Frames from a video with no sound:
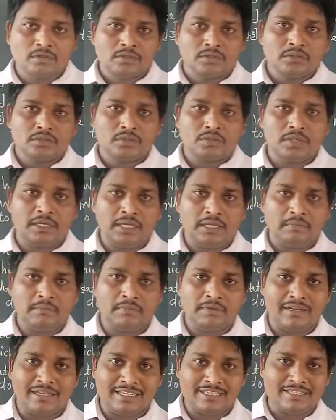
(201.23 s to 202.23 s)
to
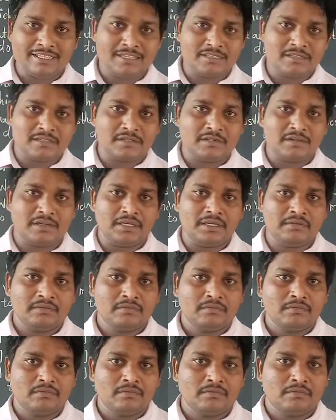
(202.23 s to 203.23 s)
him
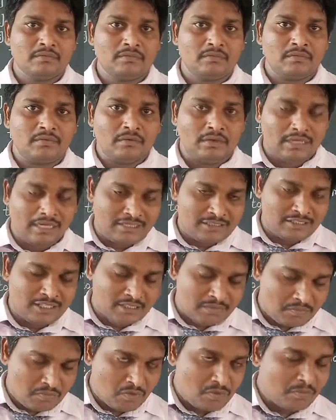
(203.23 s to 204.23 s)
necessary at
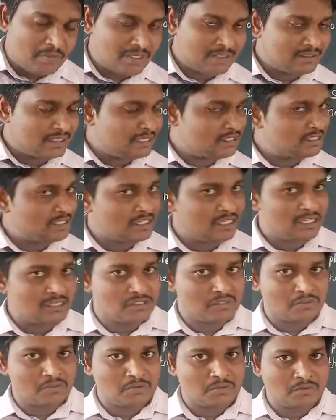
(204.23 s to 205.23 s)
that moment that he
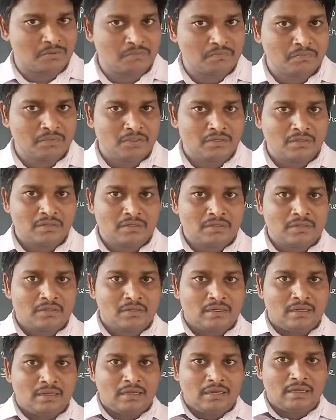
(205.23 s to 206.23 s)
has to do.
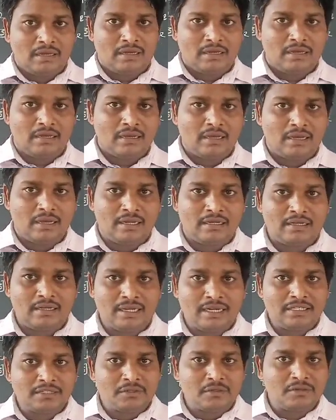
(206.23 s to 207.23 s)
And
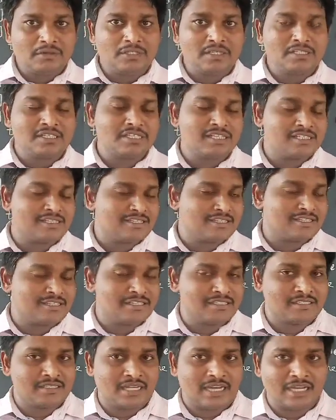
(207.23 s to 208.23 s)
yet others
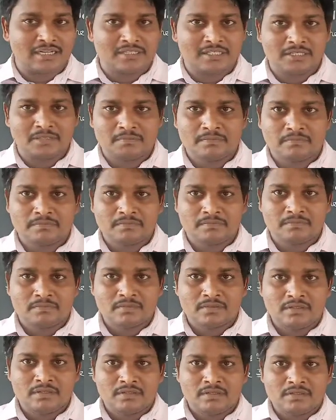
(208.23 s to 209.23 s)
suggested that
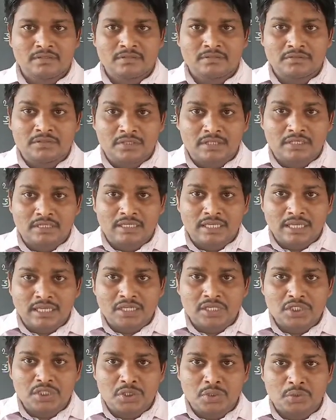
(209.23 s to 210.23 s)
the
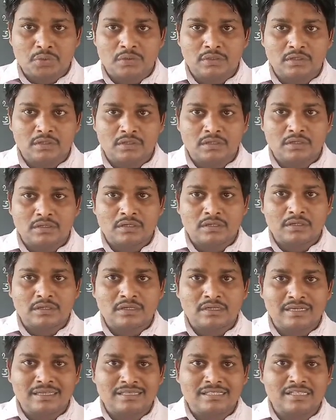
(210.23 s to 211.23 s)
king should
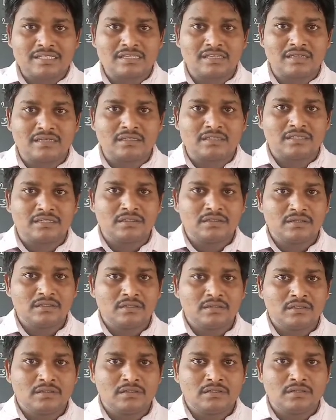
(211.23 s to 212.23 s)
consult
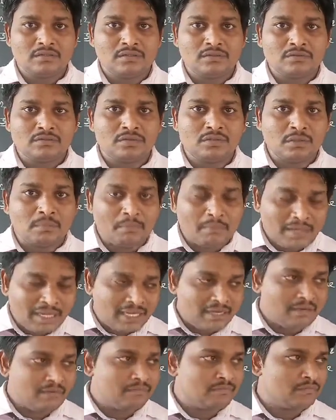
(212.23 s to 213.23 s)
to the
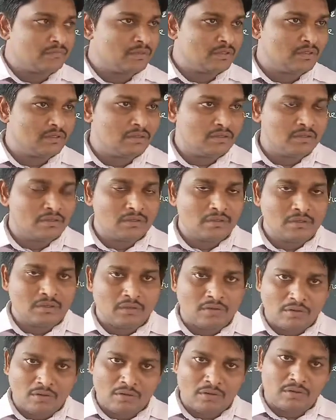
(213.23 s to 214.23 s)
man,
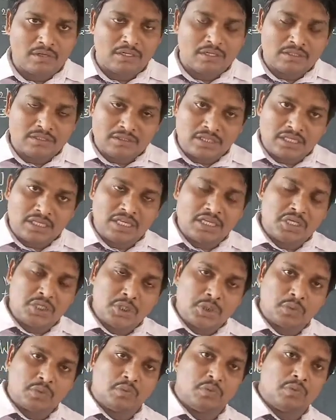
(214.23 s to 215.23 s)
or the king
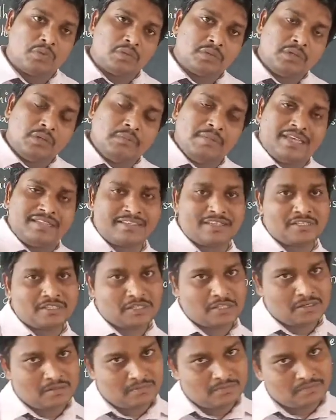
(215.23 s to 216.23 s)
should go to the magician.